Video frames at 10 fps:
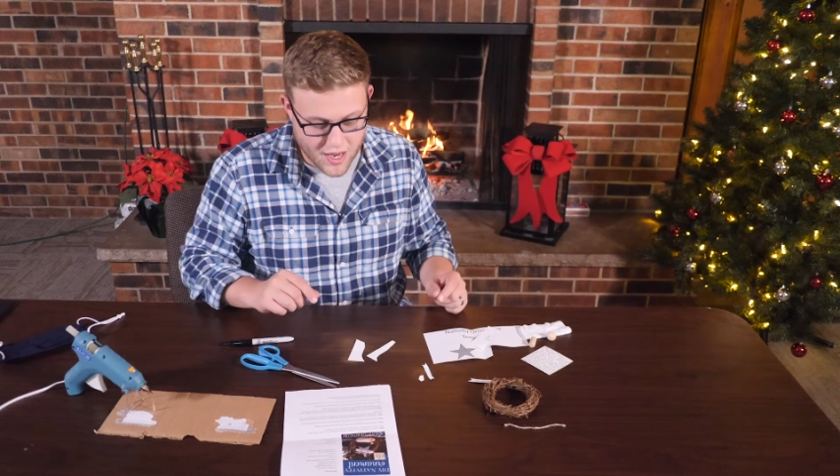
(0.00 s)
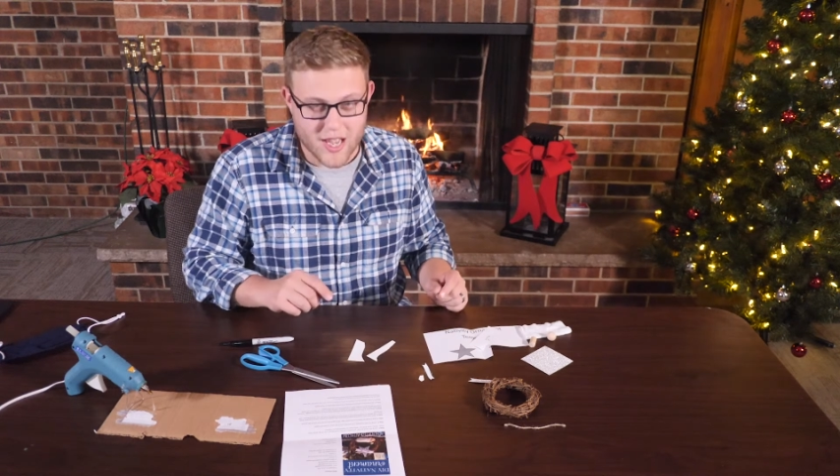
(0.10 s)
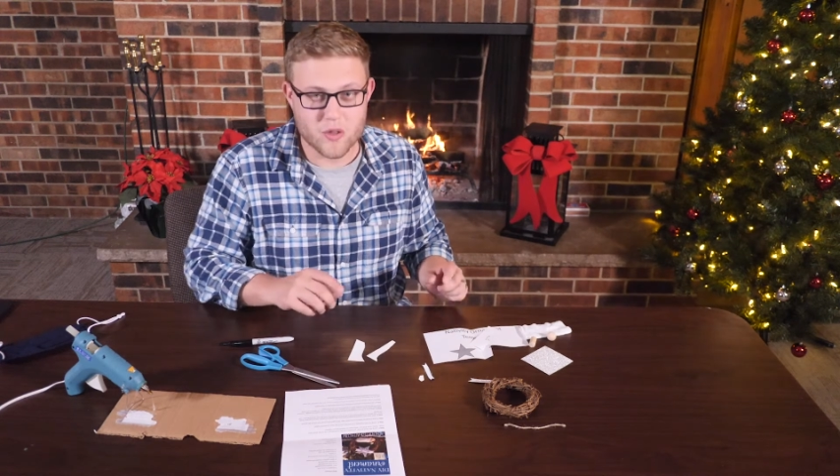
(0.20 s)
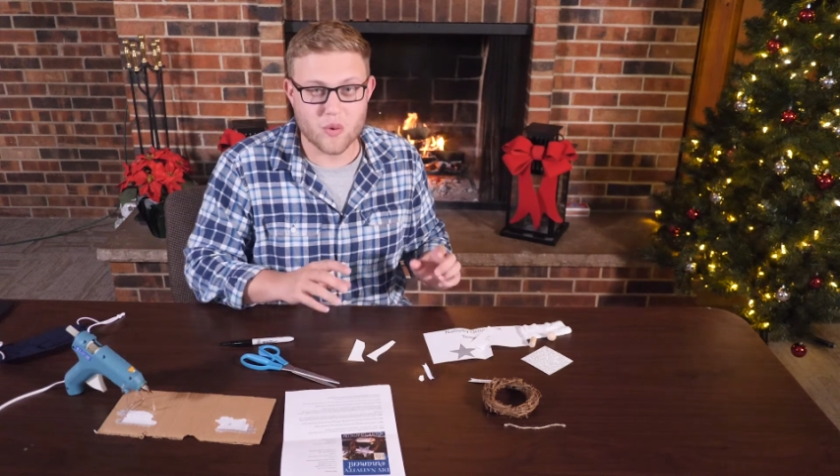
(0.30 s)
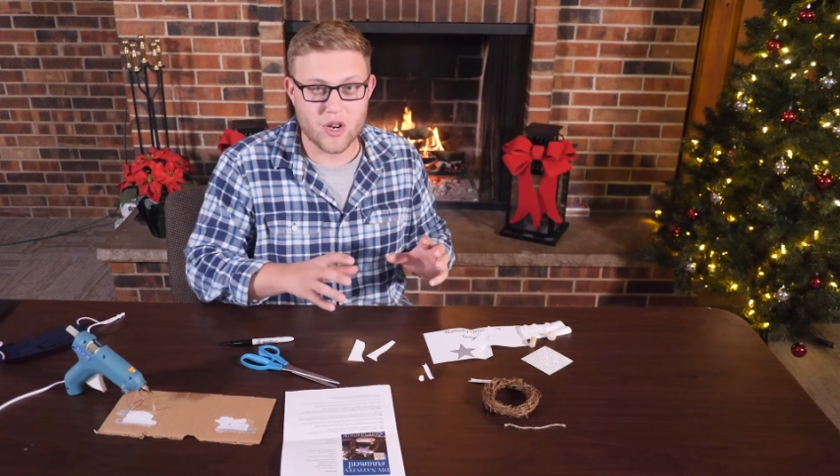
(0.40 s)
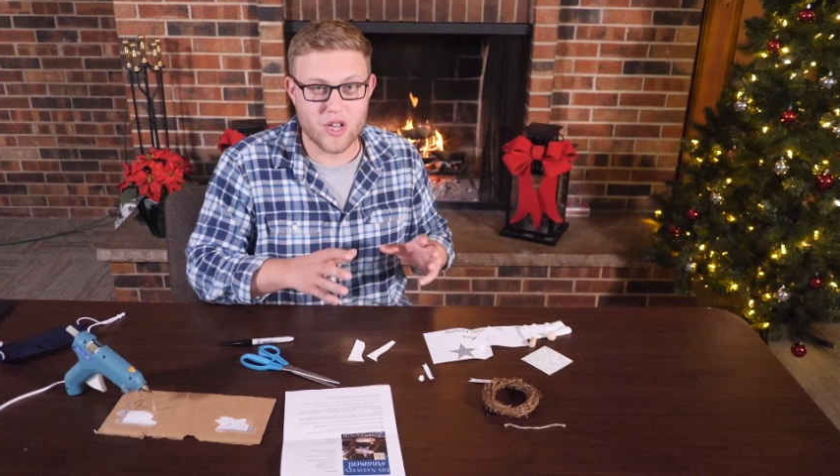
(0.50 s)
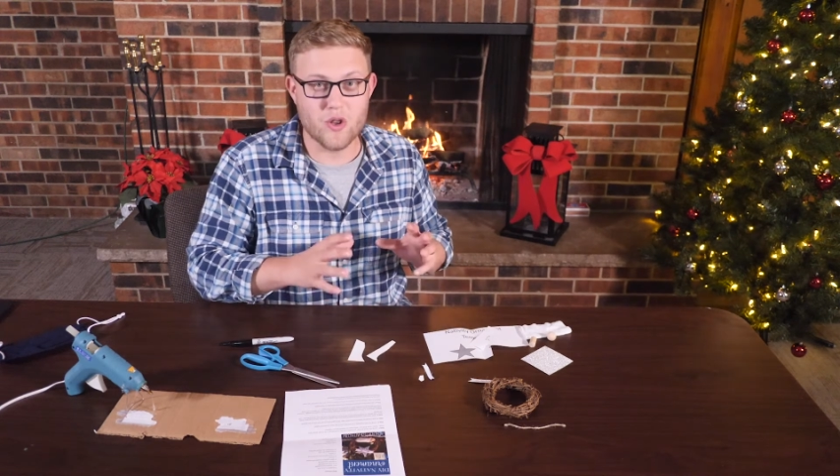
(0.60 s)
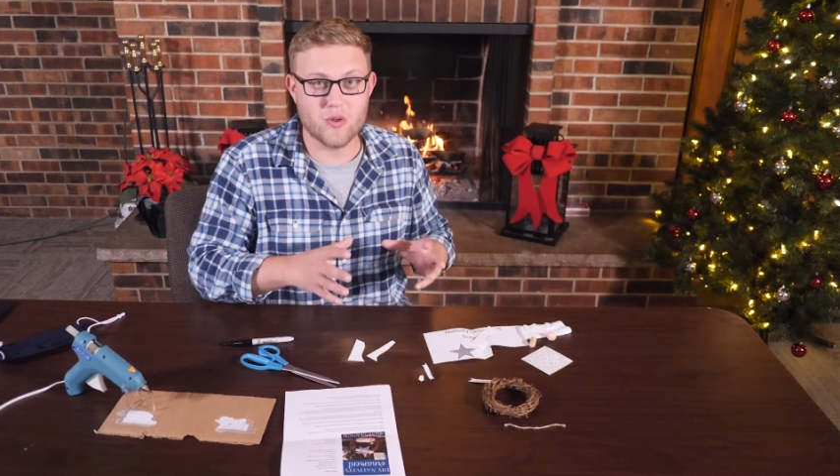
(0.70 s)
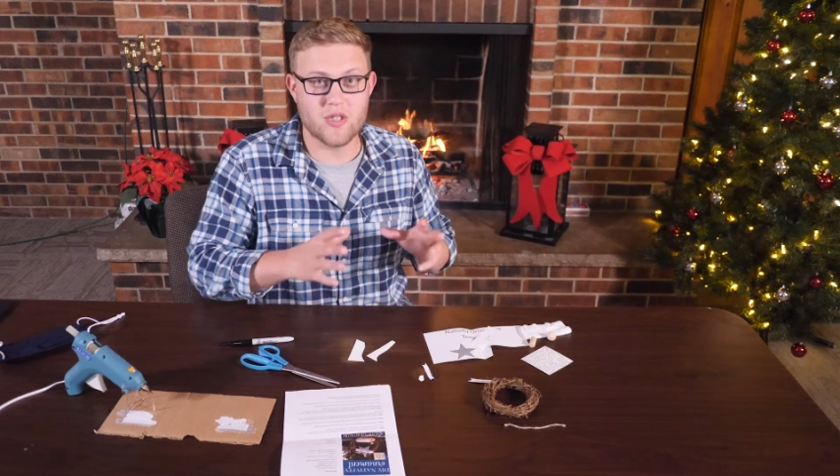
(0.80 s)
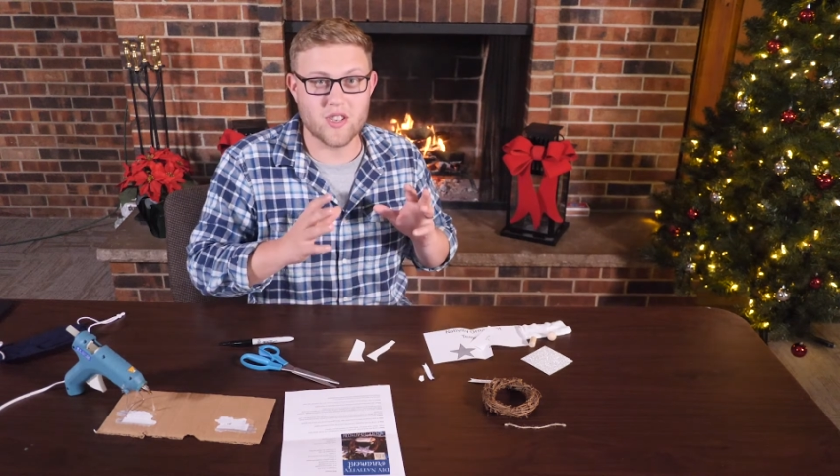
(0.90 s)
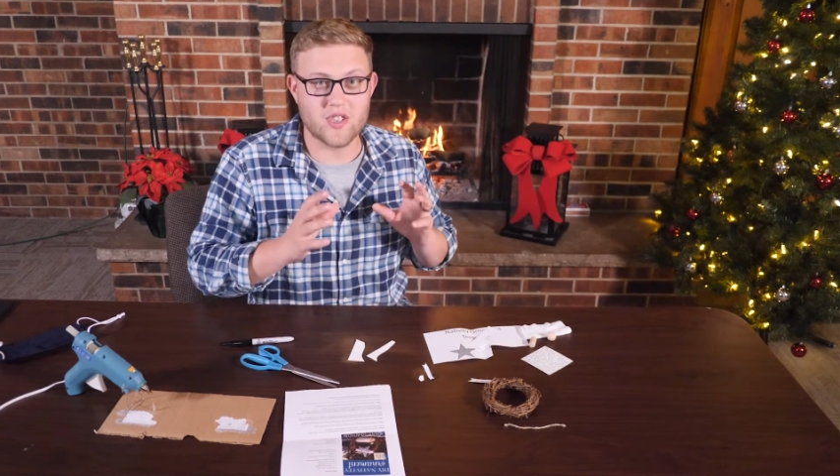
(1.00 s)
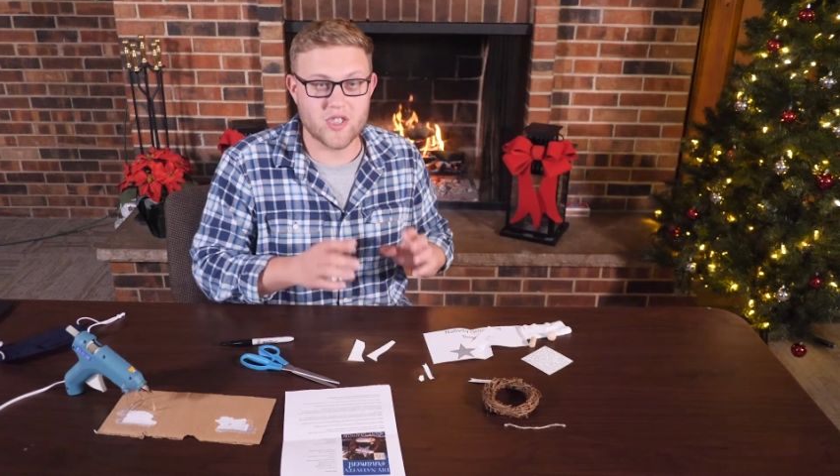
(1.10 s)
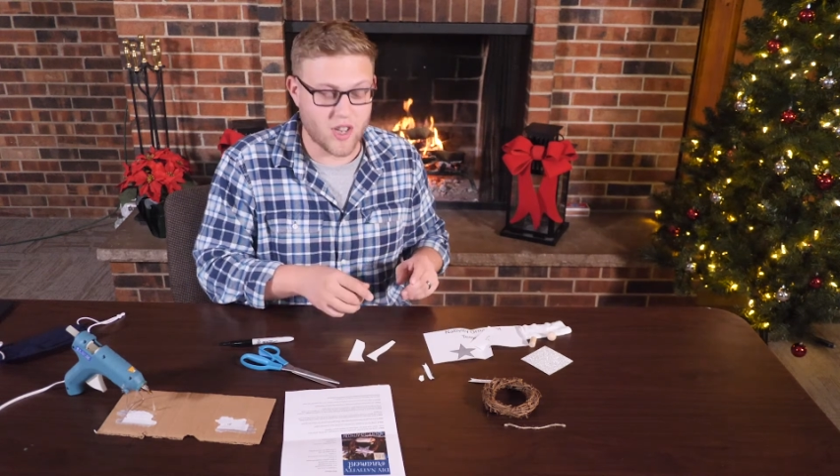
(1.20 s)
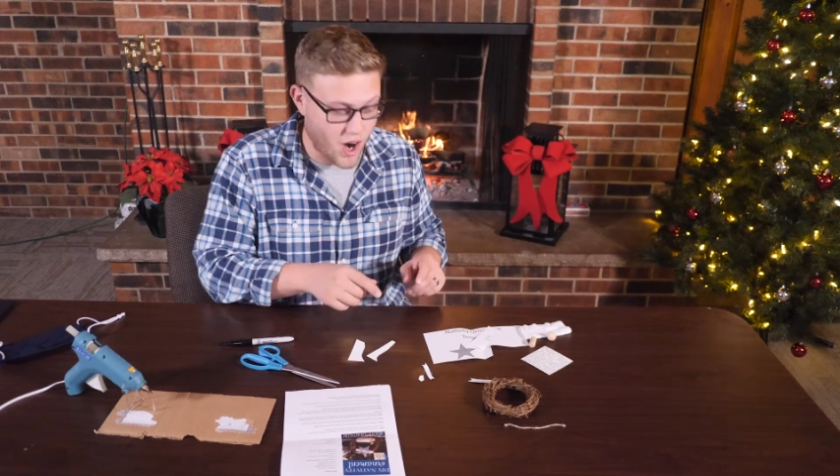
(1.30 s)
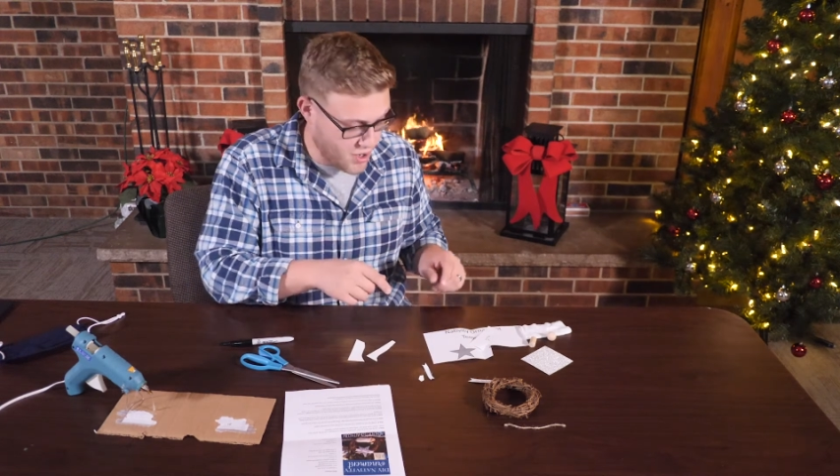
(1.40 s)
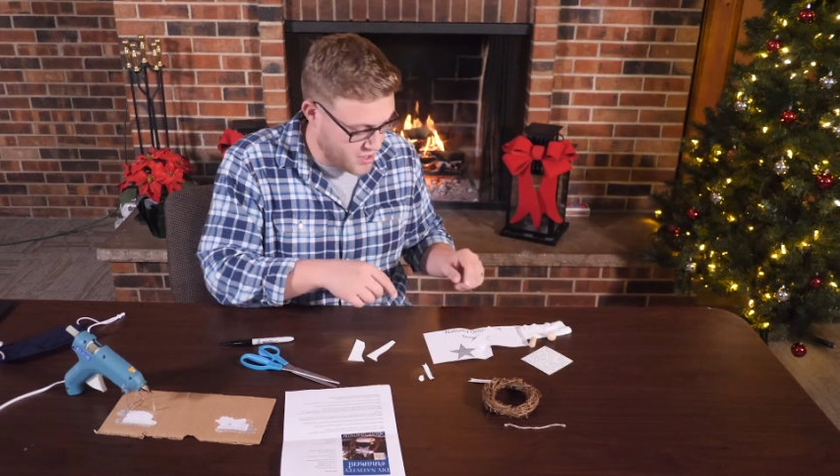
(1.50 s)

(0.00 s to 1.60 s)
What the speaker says: is we're going to use the star